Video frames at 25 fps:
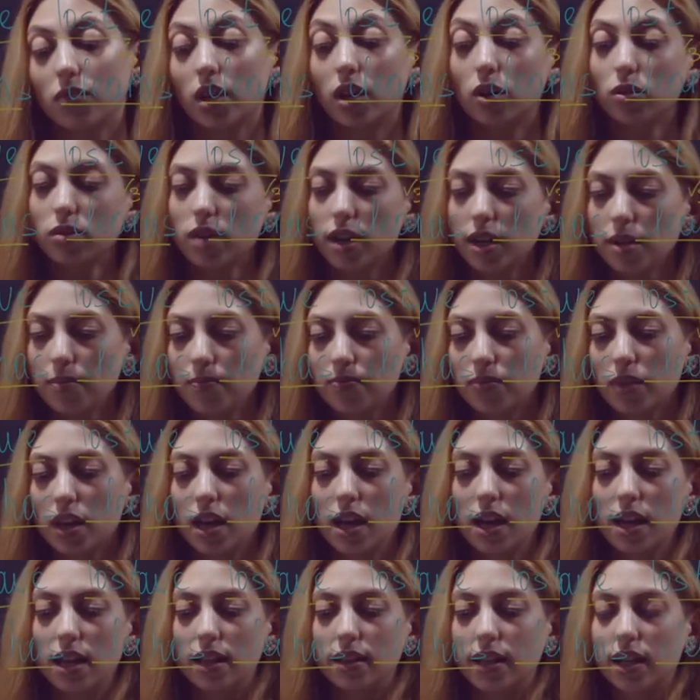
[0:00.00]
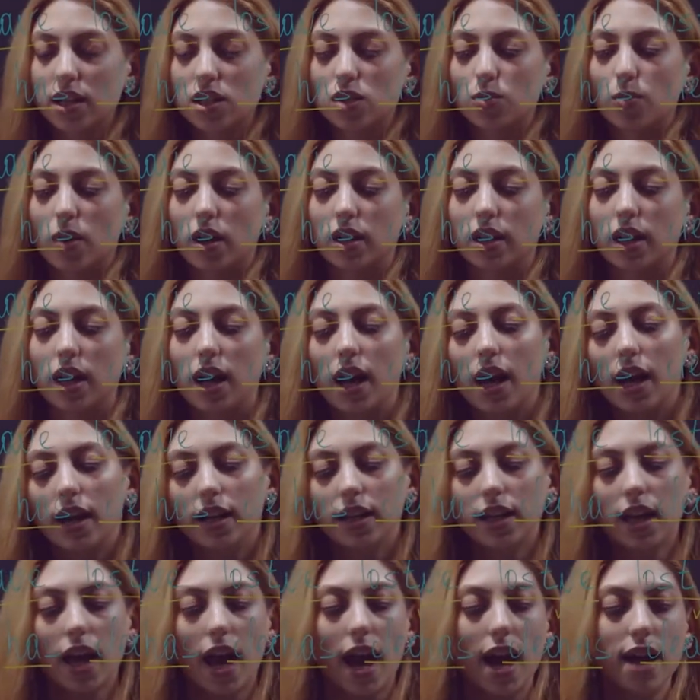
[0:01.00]
Okay, next one.
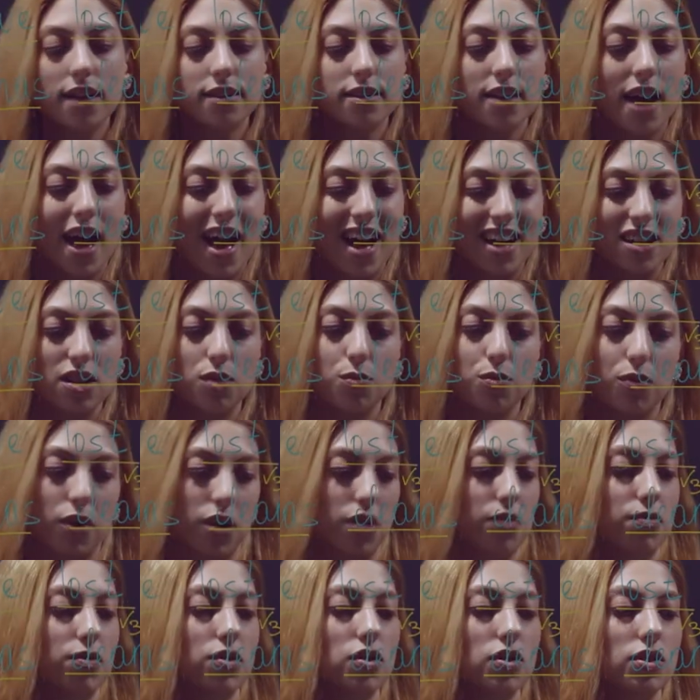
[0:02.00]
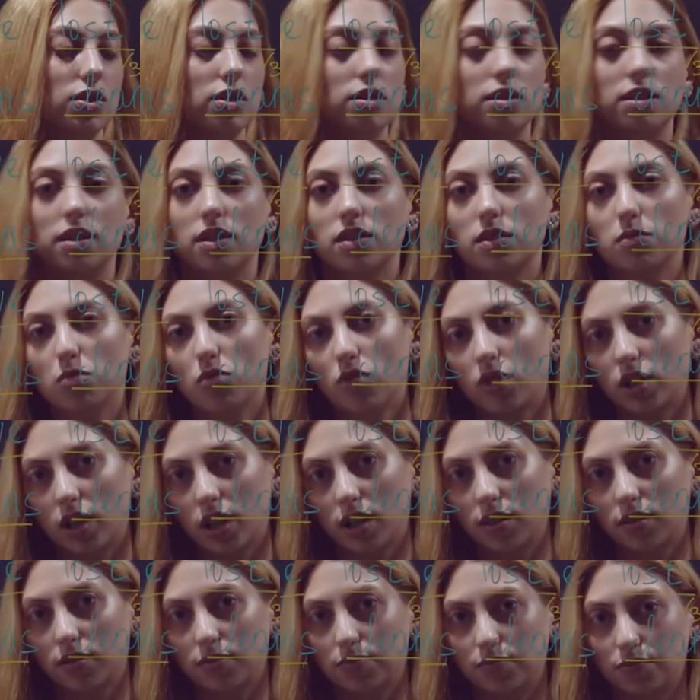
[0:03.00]
He has had breakfast this
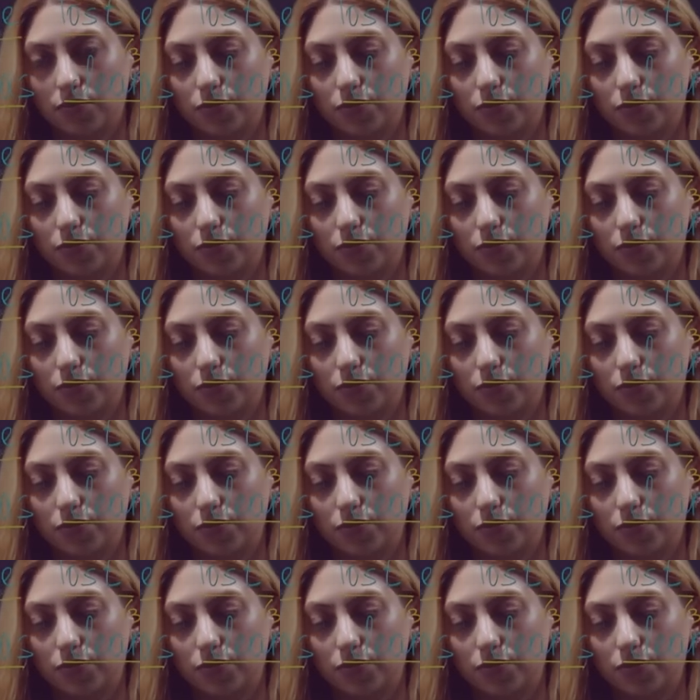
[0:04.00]
morning.